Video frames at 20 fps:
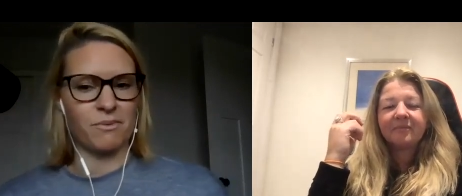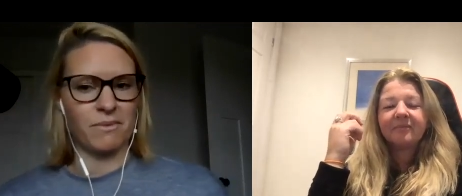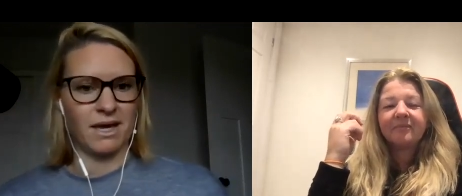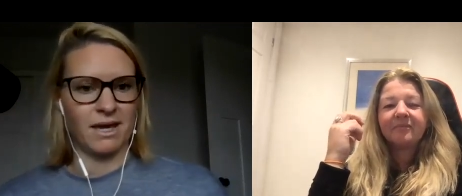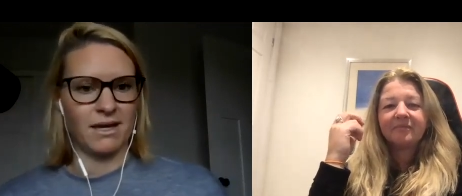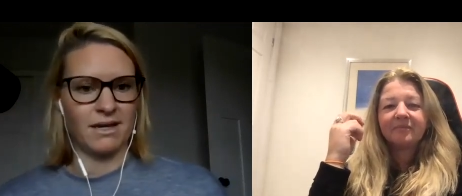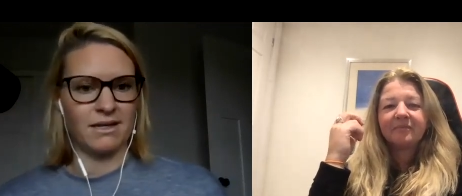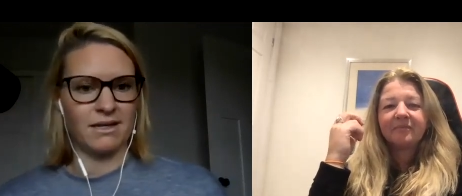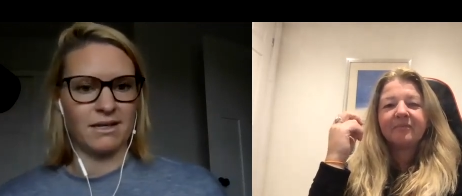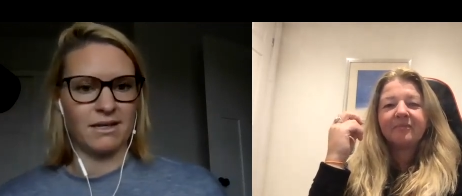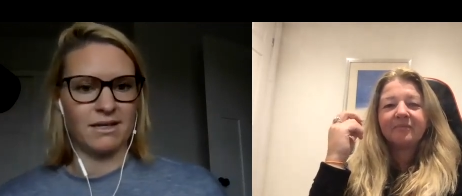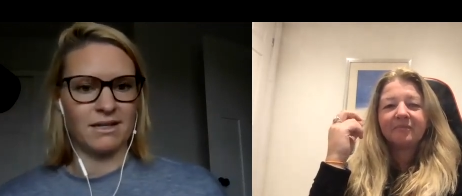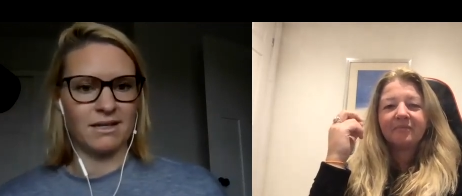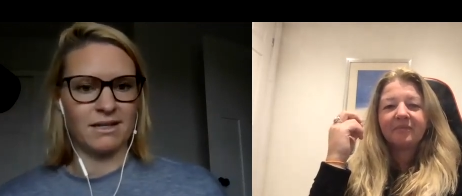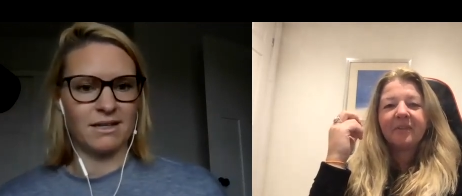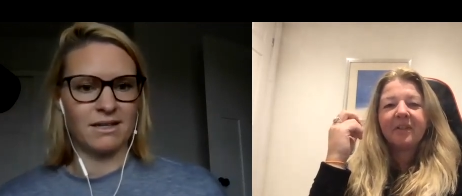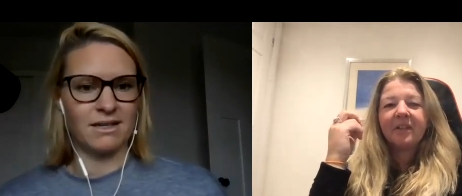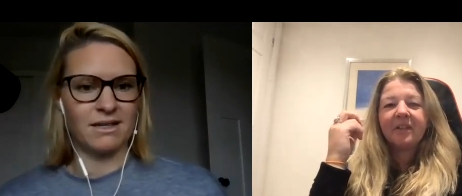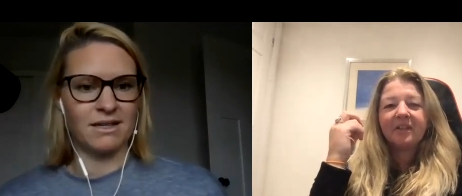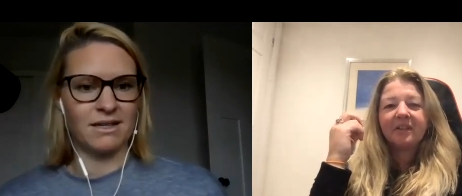Speaker 1: for me
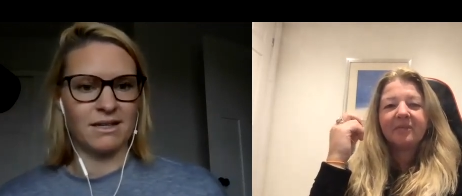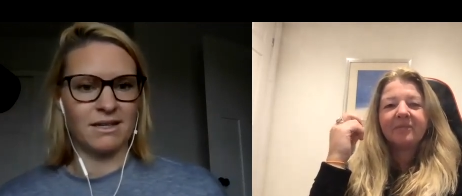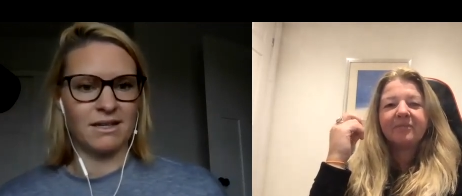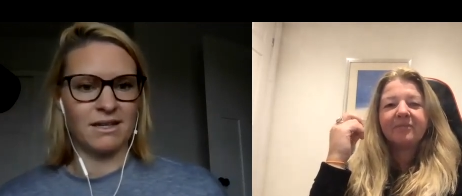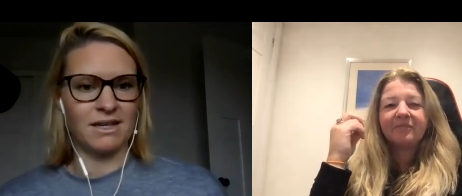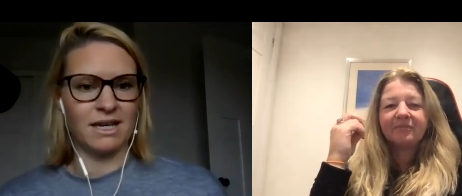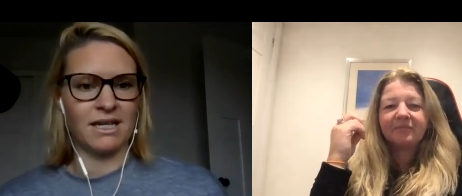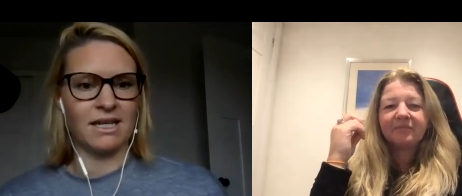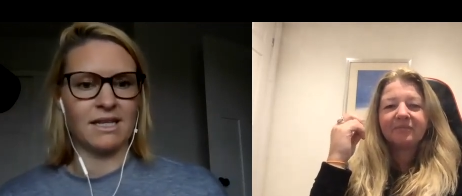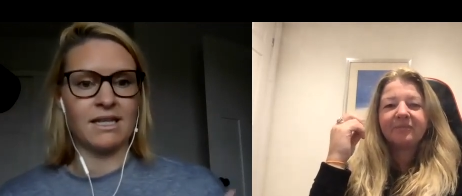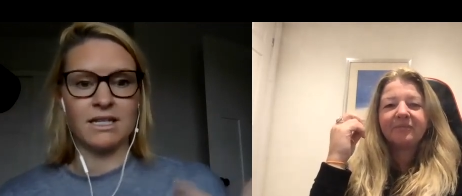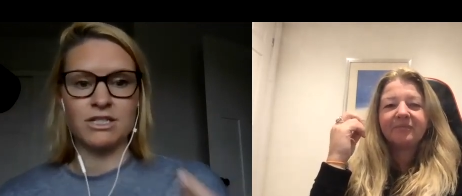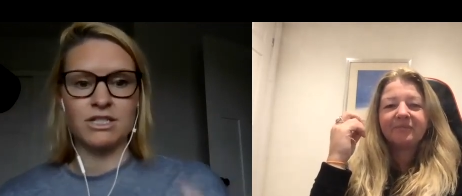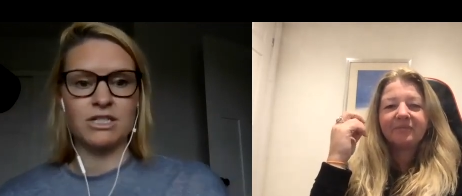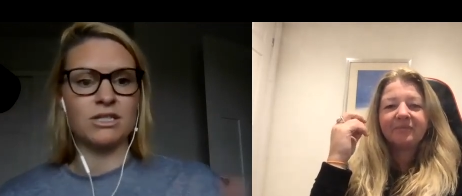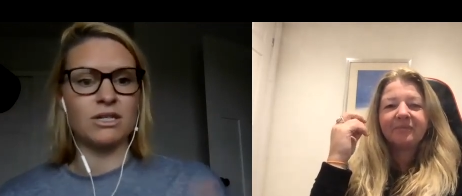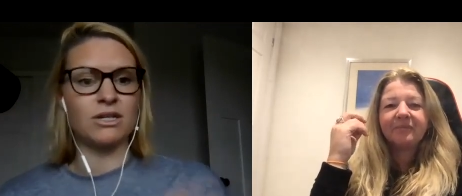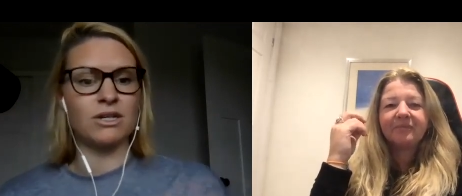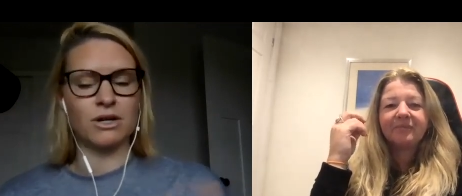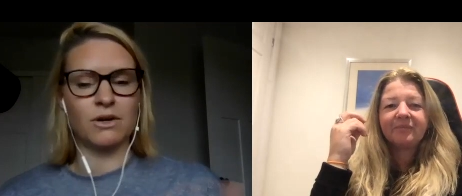yeah and i think that's just a
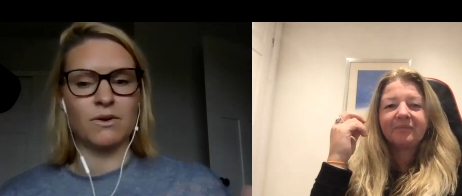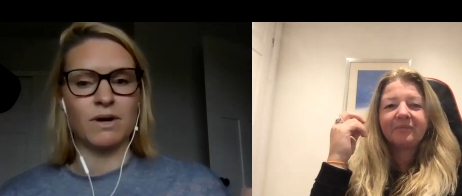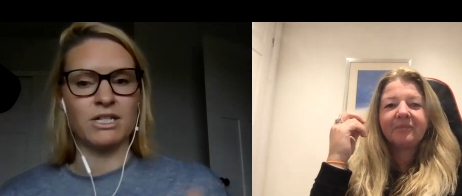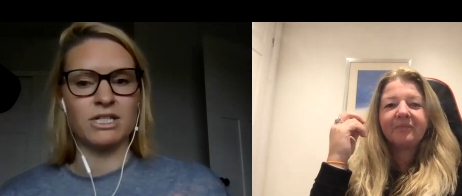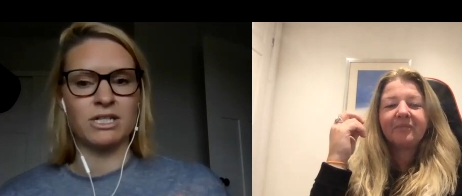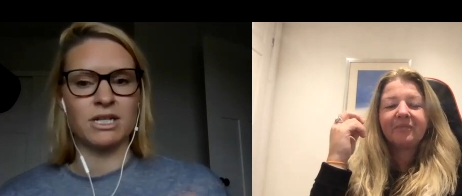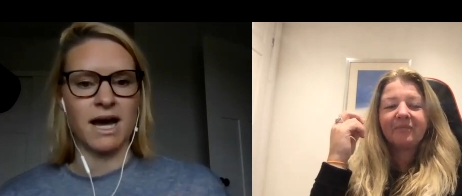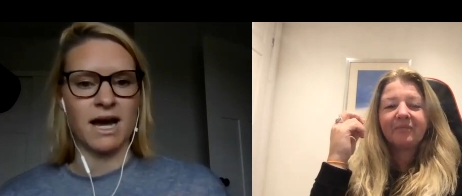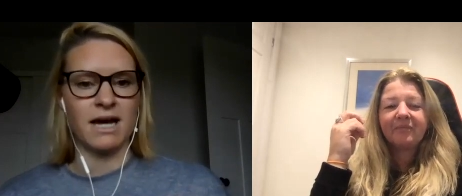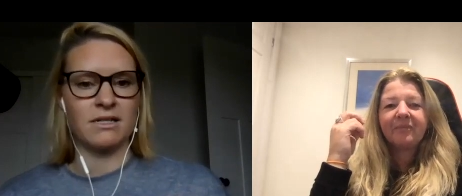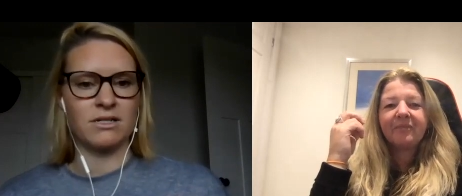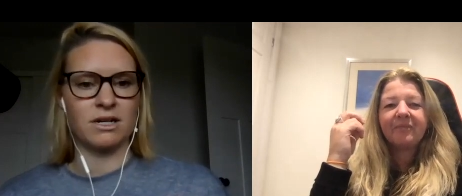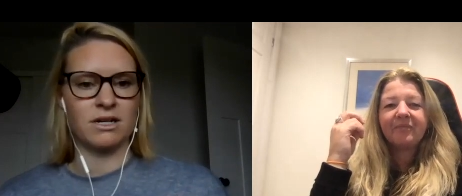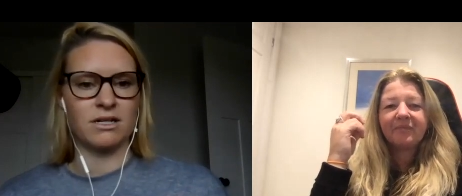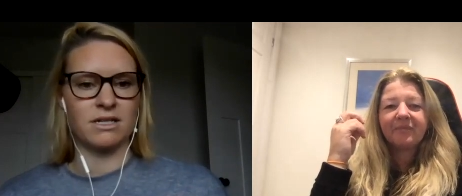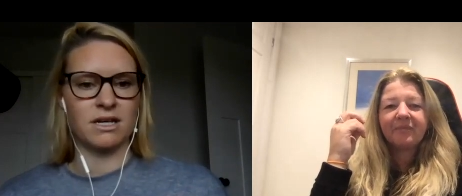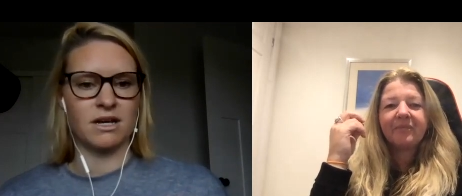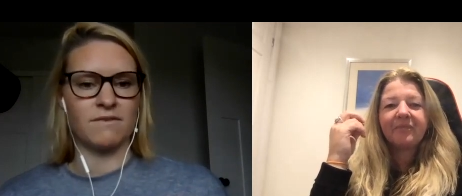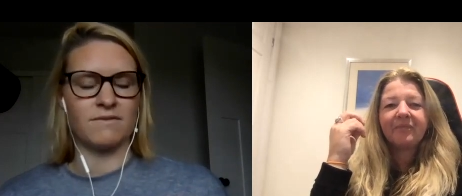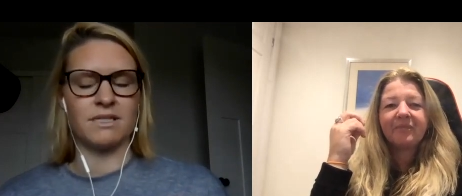good question to ask
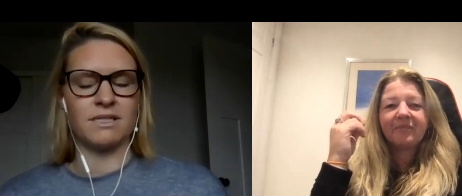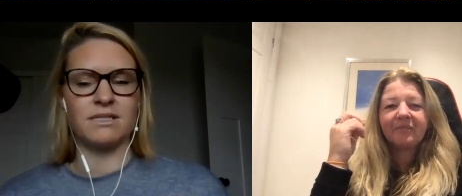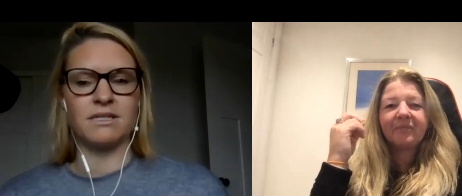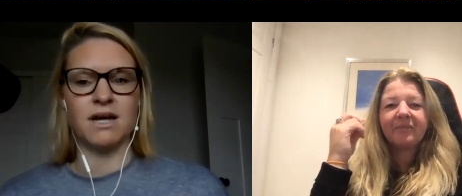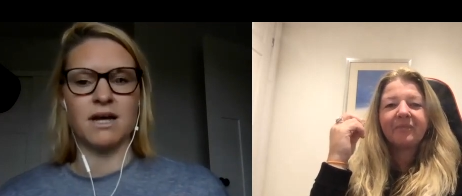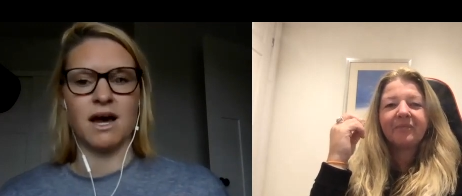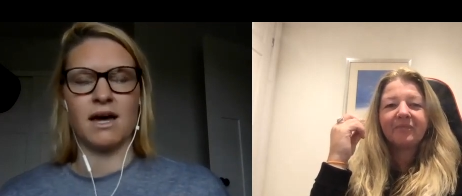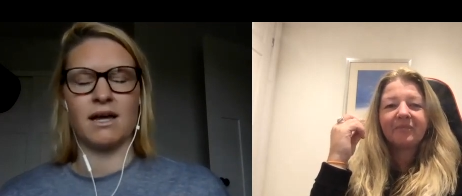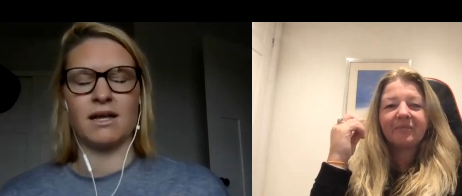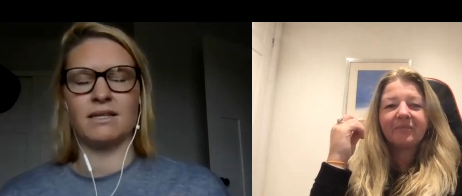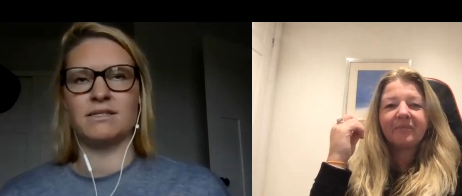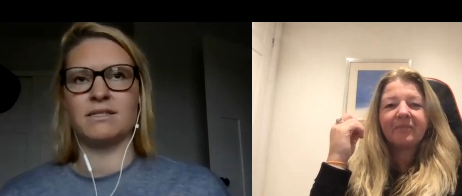ourselves it's not